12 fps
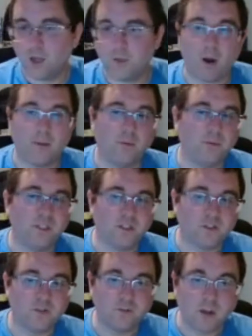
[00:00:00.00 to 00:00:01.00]
probably the
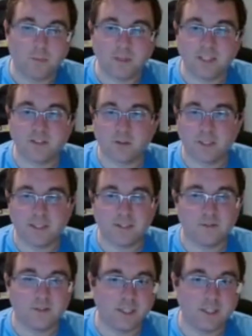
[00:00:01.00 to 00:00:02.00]
Tsunamis are
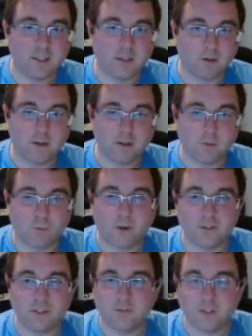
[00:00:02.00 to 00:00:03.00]
easily or
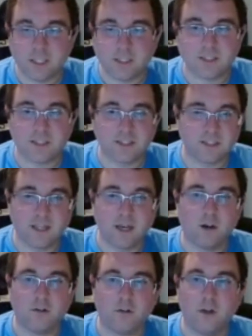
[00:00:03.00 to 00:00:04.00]
relatively easy to
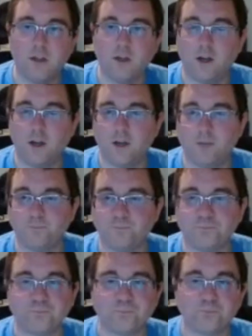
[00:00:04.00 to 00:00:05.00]
sell.
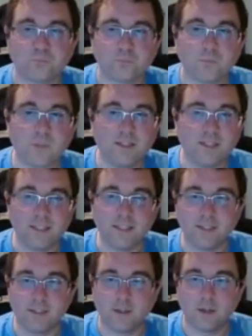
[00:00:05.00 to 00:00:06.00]

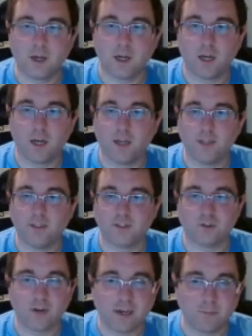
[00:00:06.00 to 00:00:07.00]
The
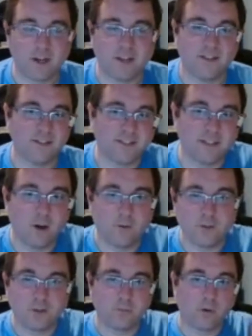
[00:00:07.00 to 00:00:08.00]
Stratomoth
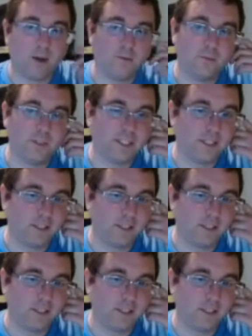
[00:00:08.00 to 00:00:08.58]
itself you could probably get